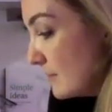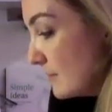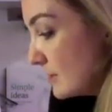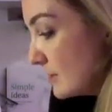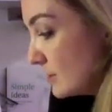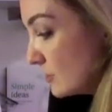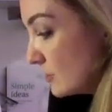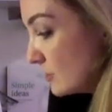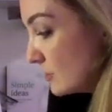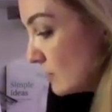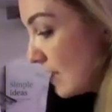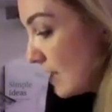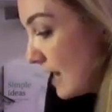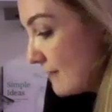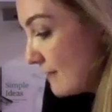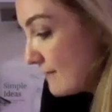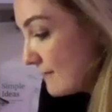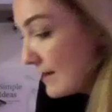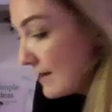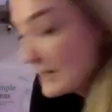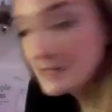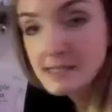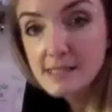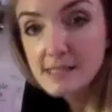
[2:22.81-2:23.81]
you'll have
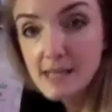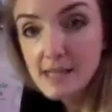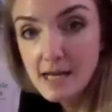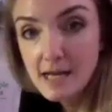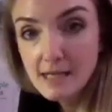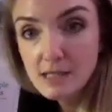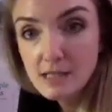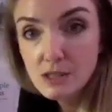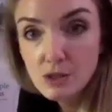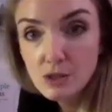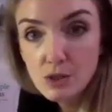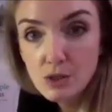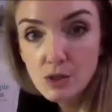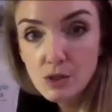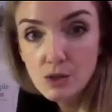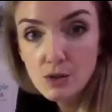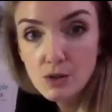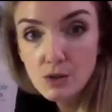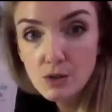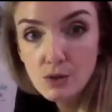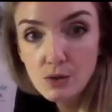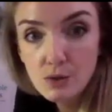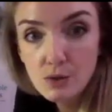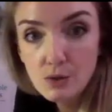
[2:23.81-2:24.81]
access to
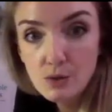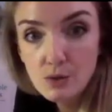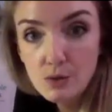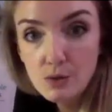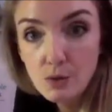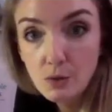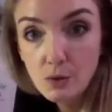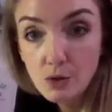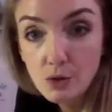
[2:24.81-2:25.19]
your